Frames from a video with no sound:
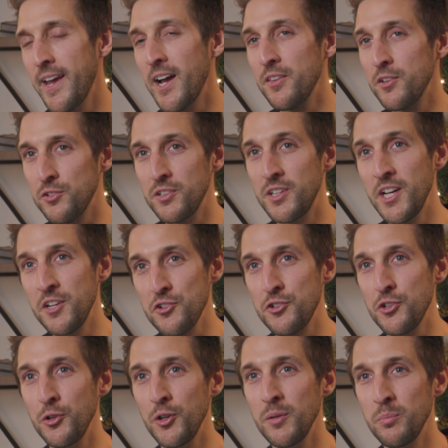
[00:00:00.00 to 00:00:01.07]
yeah, there's a danger
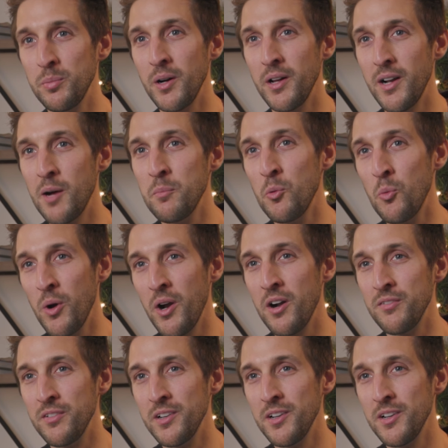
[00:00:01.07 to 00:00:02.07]
to it, but I'm aware of